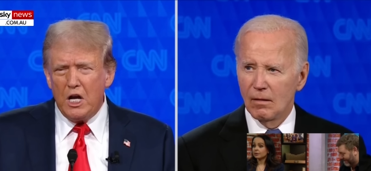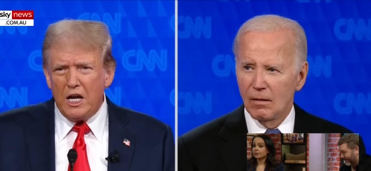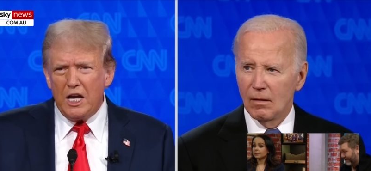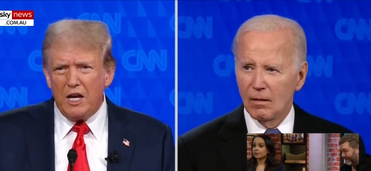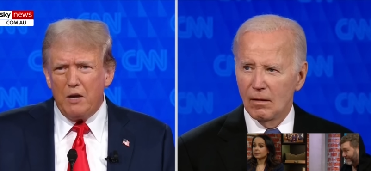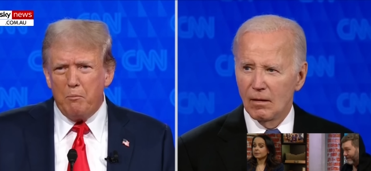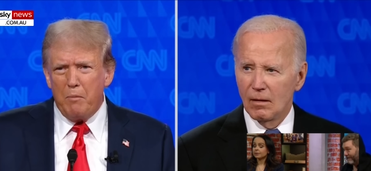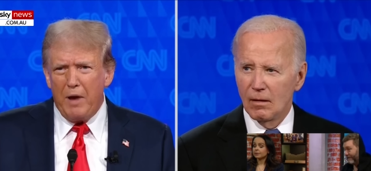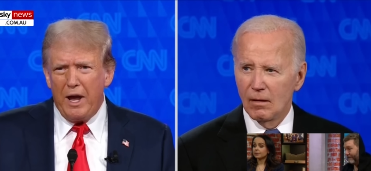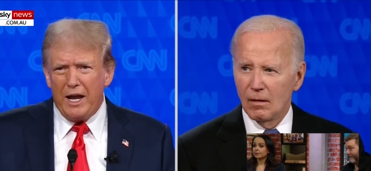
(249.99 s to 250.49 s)

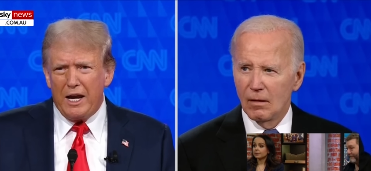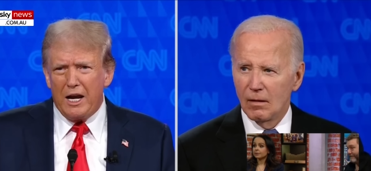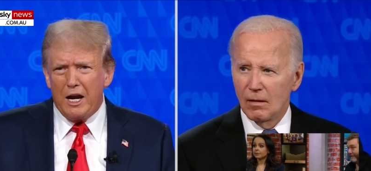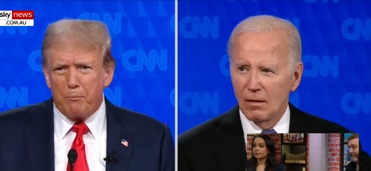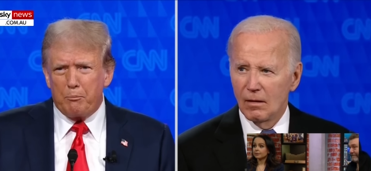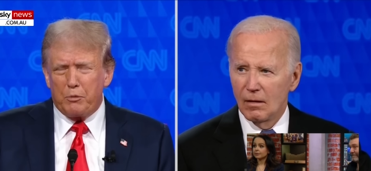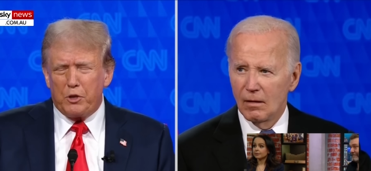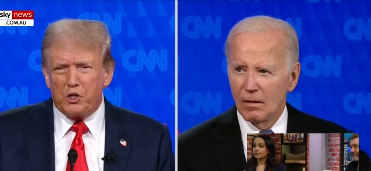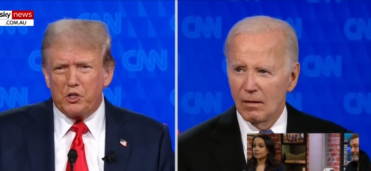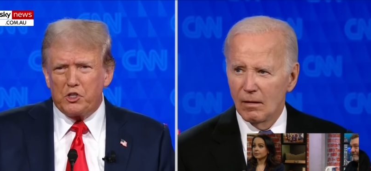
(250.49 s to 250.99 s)
Speaker 1: He made
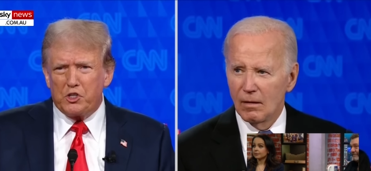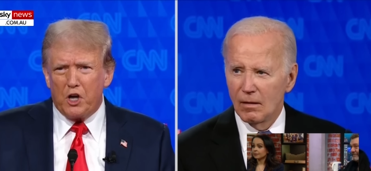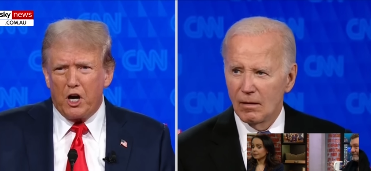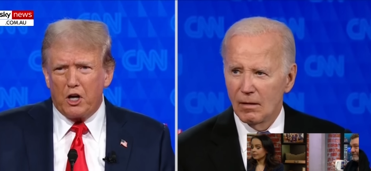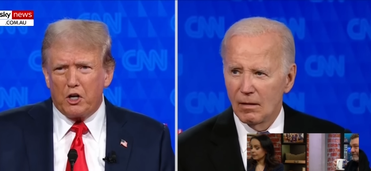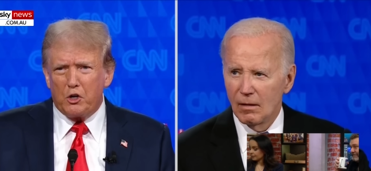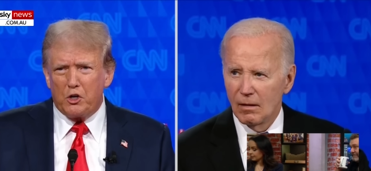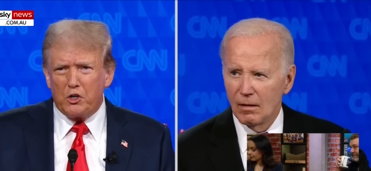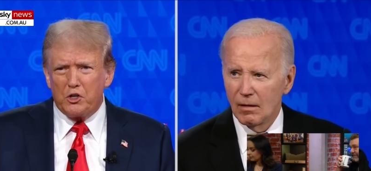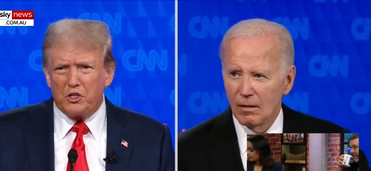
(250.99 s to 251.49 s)
up the
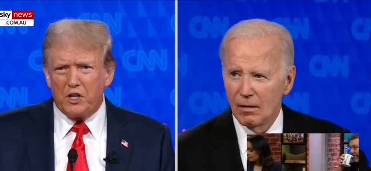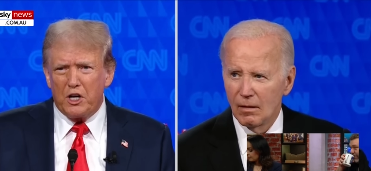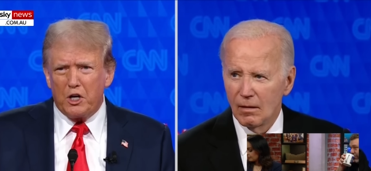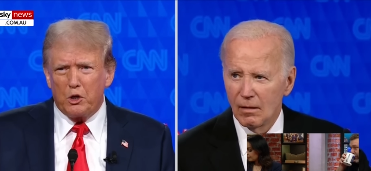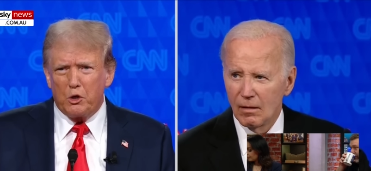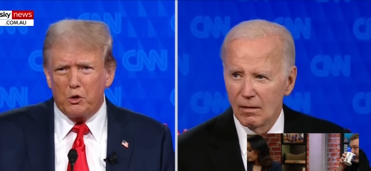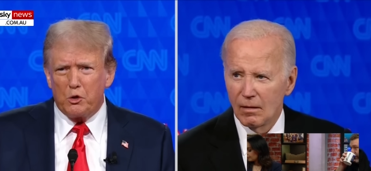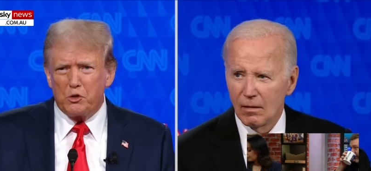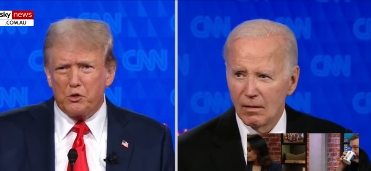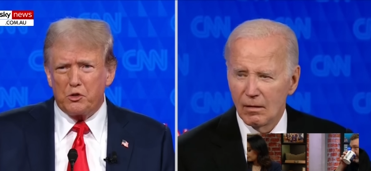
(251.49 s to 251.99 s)
suckers
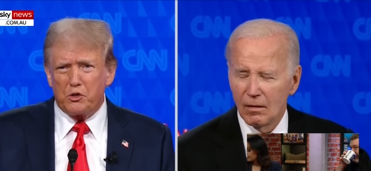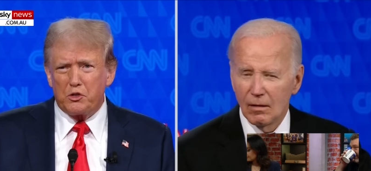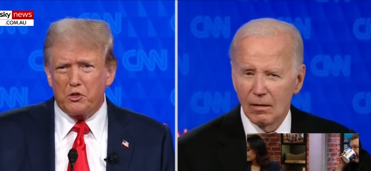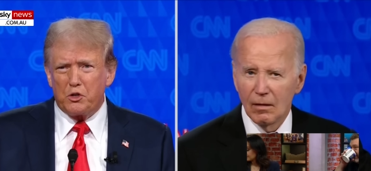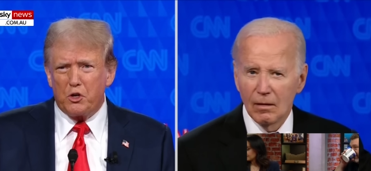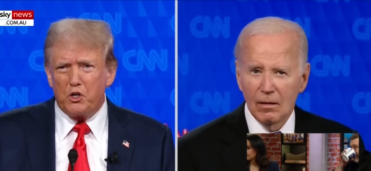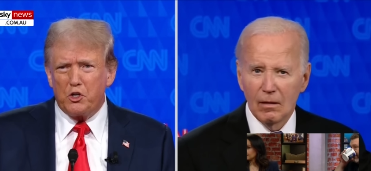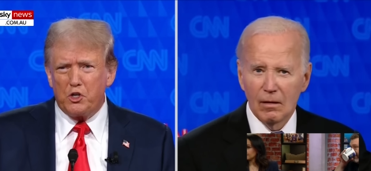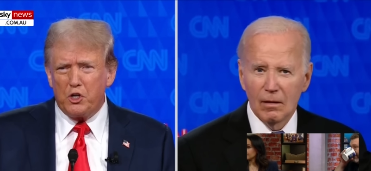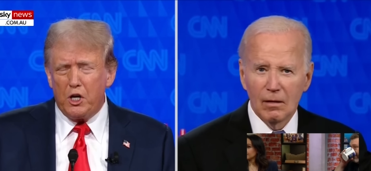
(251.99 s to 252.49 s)
and losers,
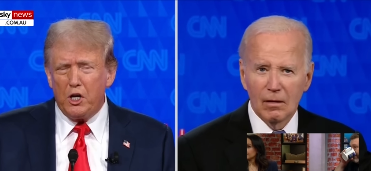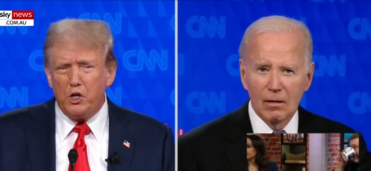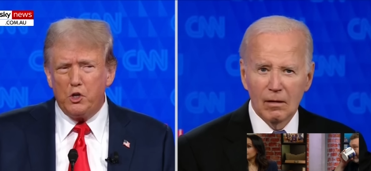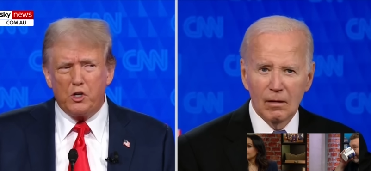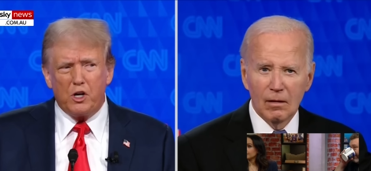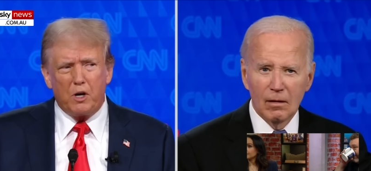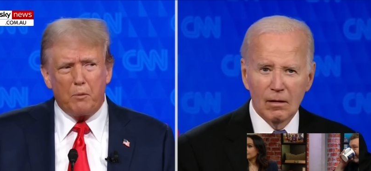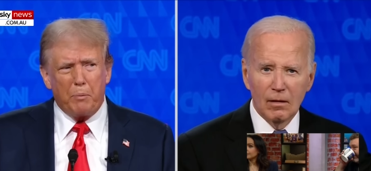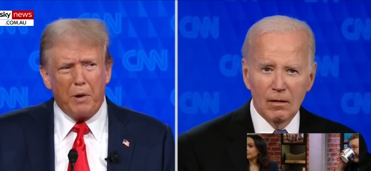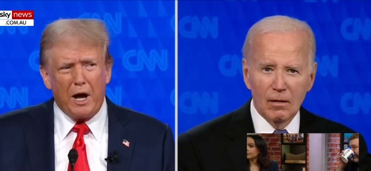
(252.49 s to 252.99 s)
so he
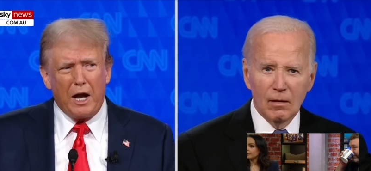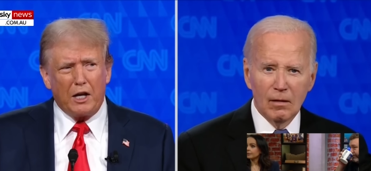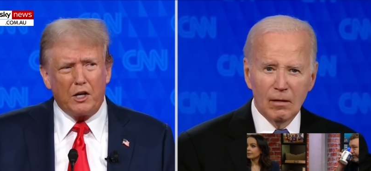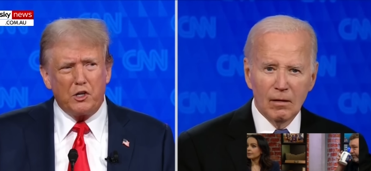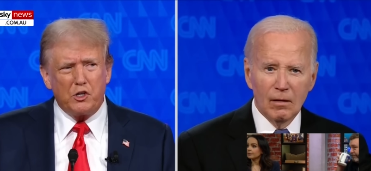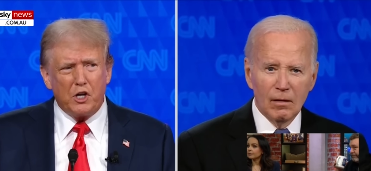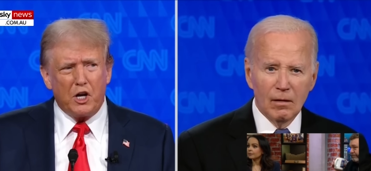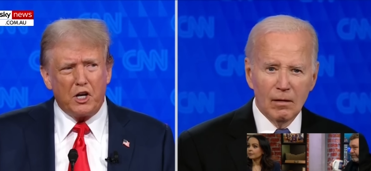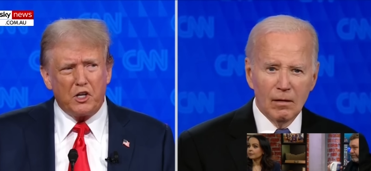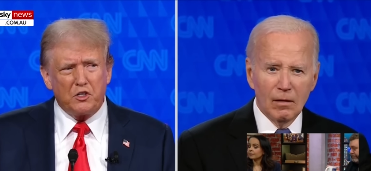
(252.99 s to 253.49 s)
should
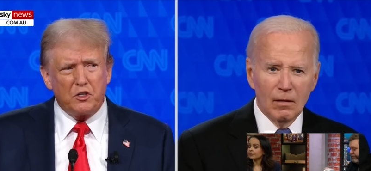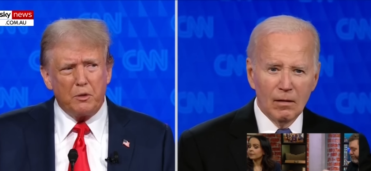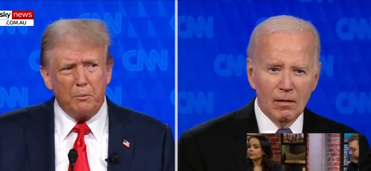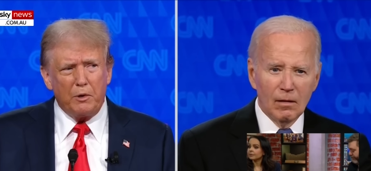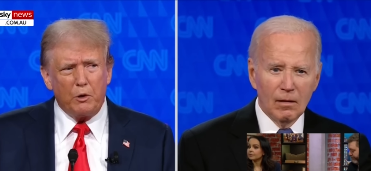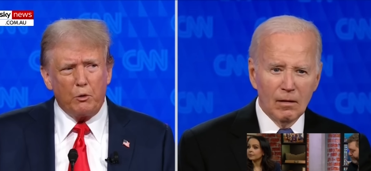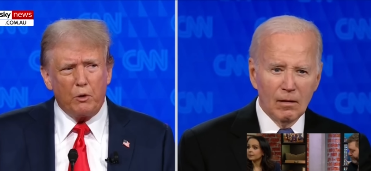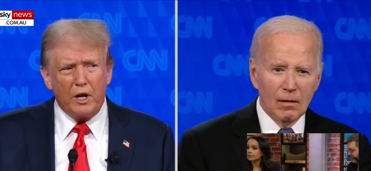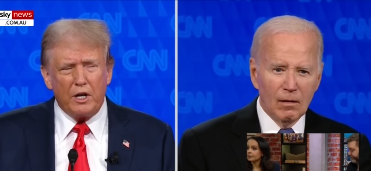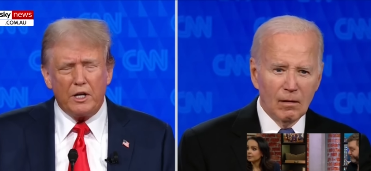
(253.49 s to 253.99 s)
apologize to
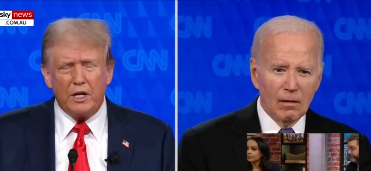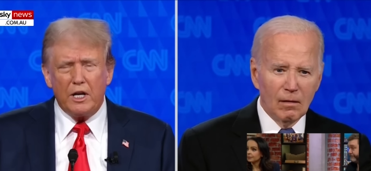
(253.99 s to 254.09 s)
me right